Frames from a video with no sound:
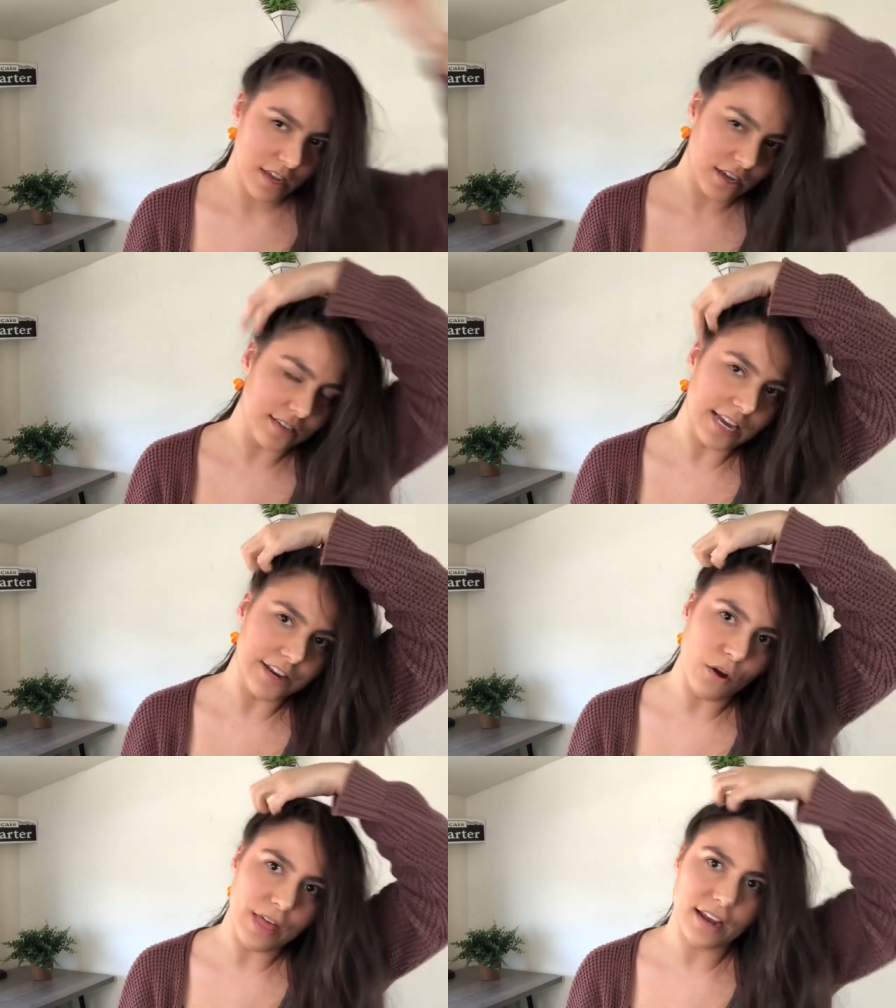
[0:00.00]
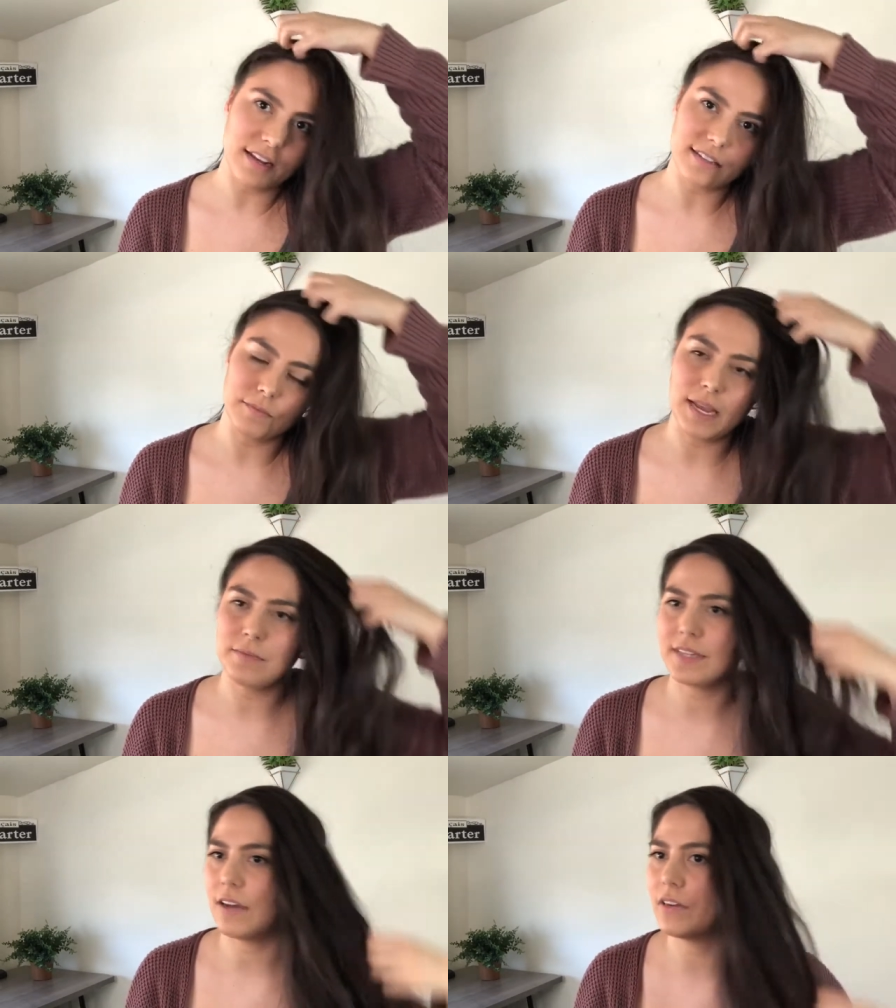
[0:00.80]
because I know that can
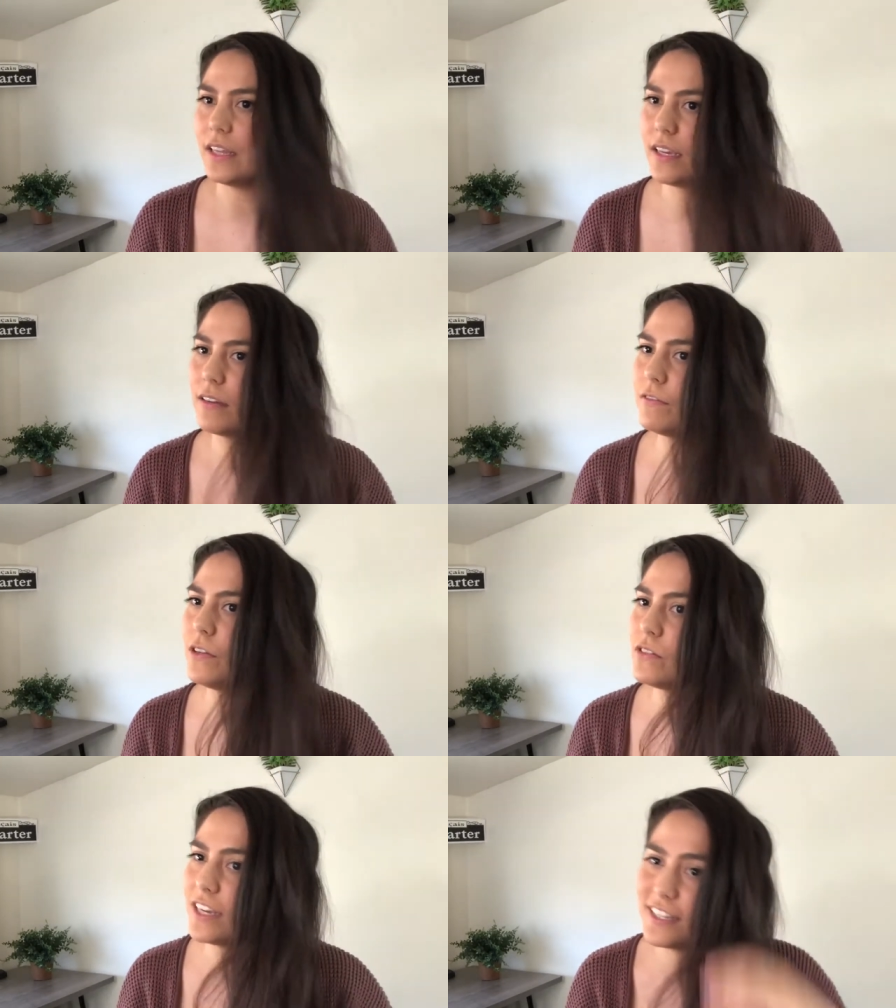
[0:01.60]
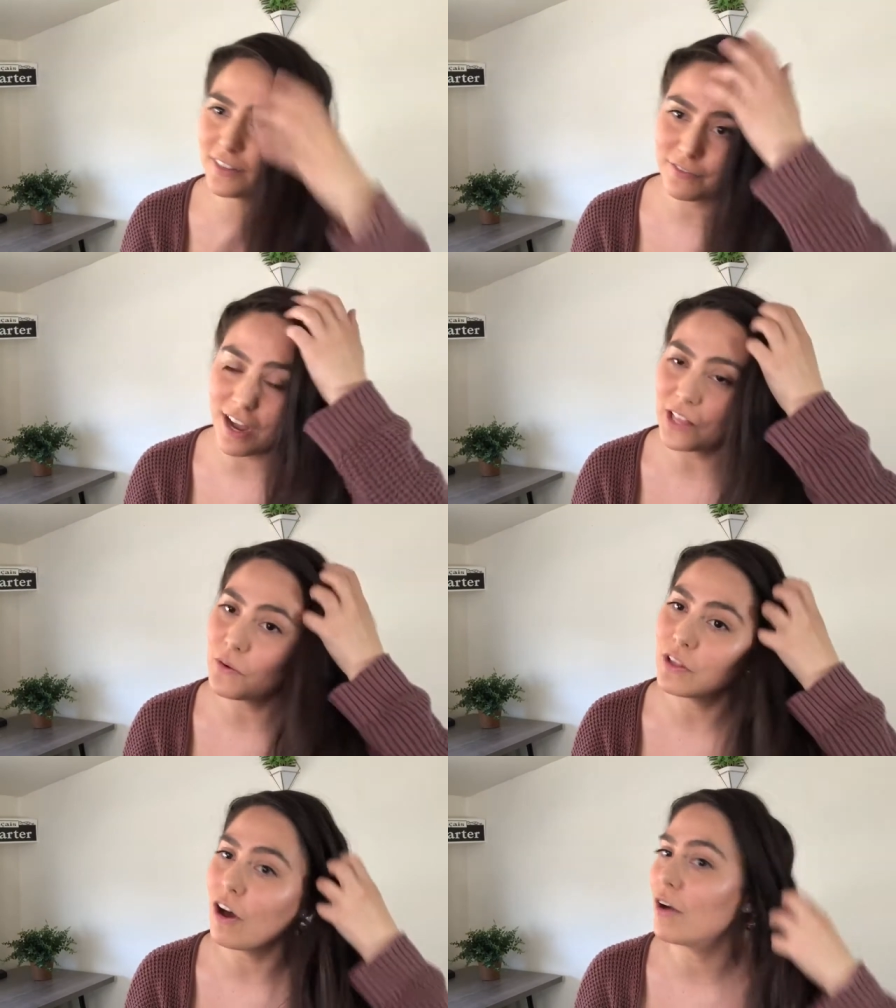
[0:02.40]
sometimes get really confusing to follow
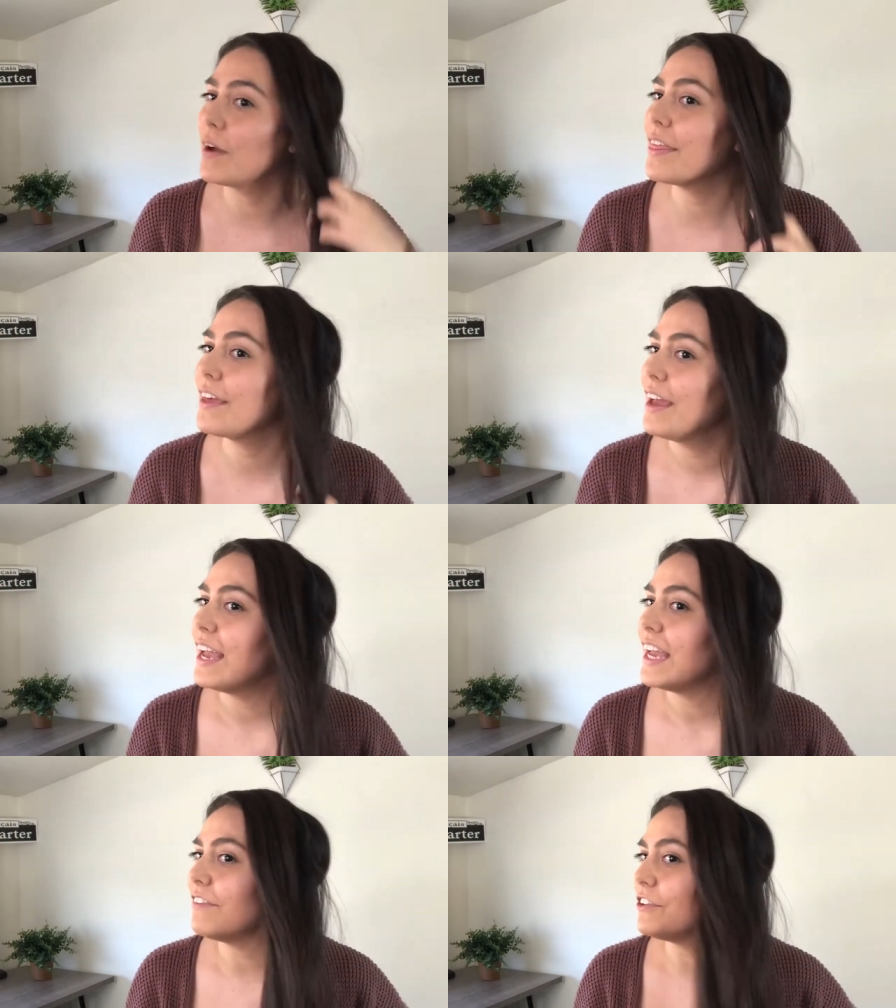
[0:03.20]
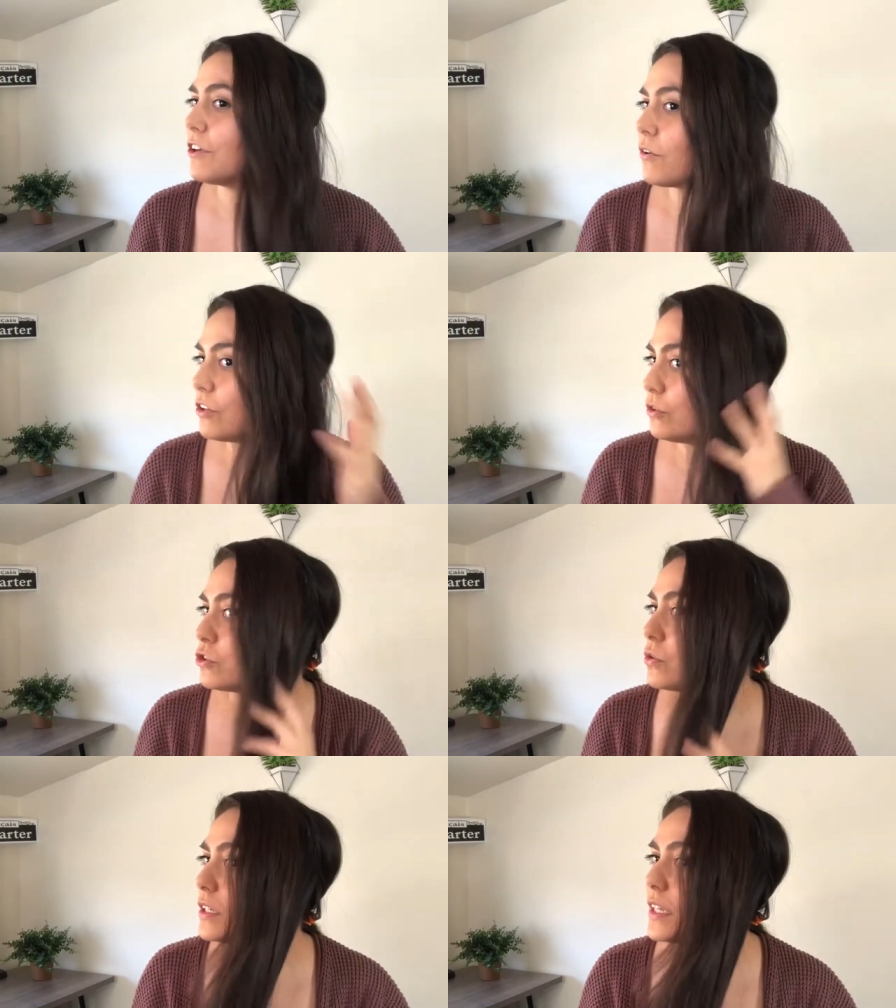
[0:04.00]
along with if you don't
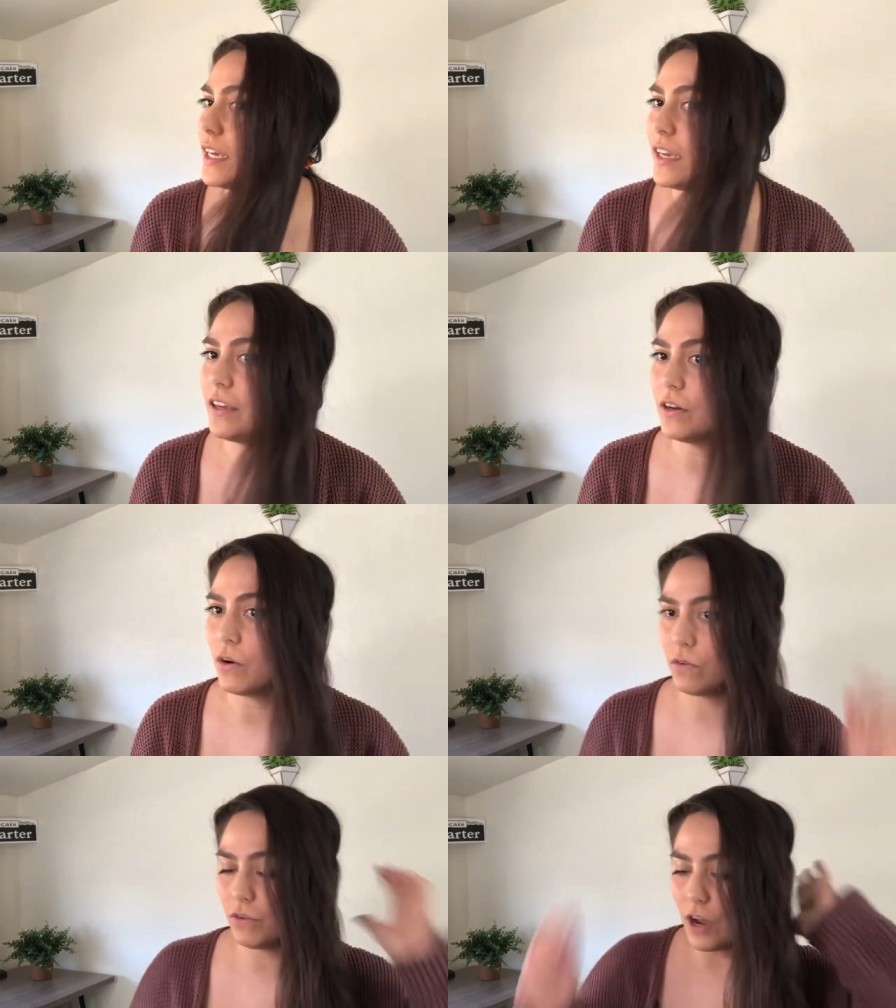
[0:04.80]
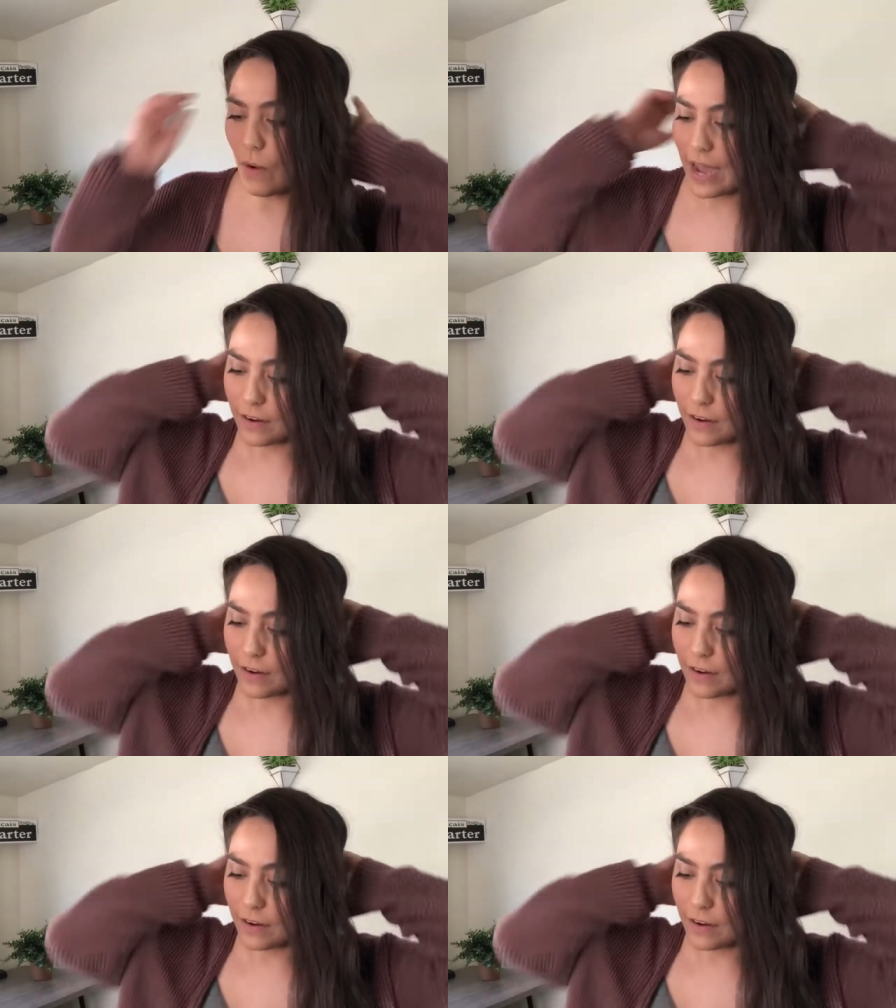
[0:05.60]
usually, you know how to